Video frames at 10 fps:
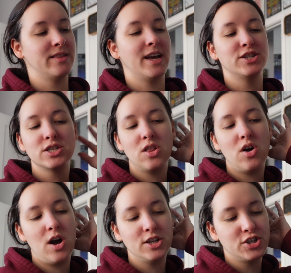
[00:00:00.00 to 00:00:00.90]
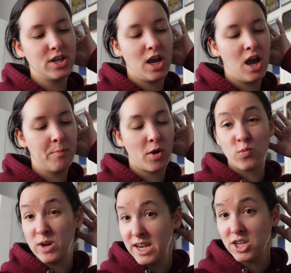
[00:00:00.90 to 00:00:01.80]
They just launched a
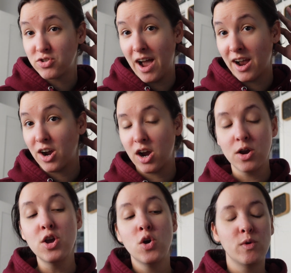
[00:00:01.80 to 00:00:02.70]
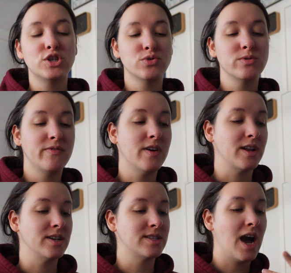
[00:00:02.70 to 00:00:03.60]
reading tracker, which is really fun
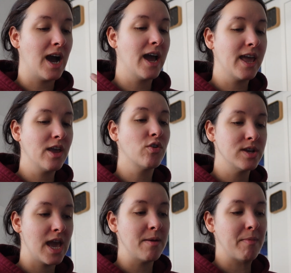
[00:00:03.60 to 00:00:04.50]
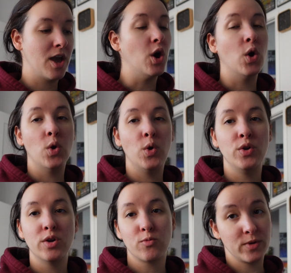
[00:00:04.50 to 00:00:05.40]
because I create my
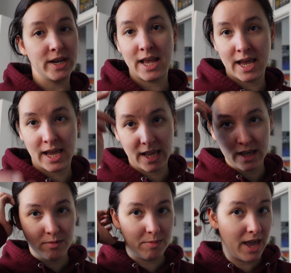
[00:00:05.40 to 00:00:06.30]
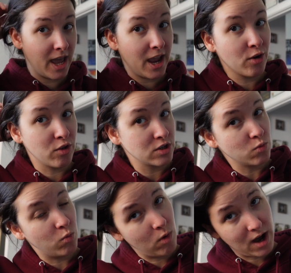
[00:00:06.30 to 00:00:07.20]
own reading. My hair looks
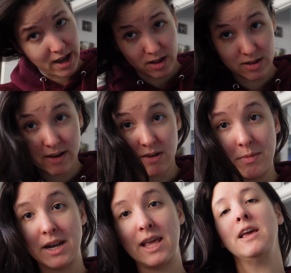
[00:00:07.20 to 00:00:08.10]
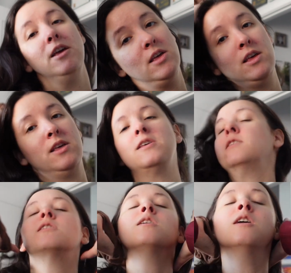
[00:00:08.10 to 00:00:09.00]
wild, everybody.
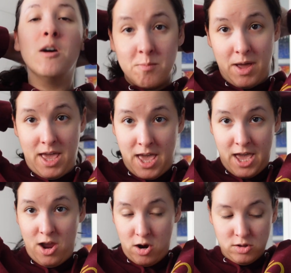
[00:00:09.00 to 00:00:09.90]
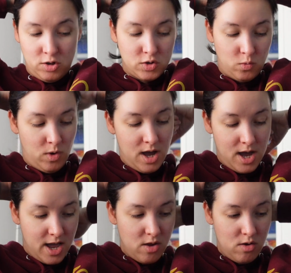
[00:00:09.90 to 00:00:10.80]
My hair looks
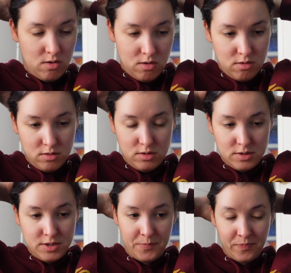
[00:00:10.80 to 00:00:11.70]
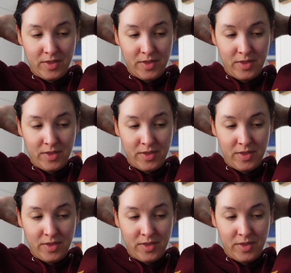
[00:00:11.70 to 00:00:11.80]
wild.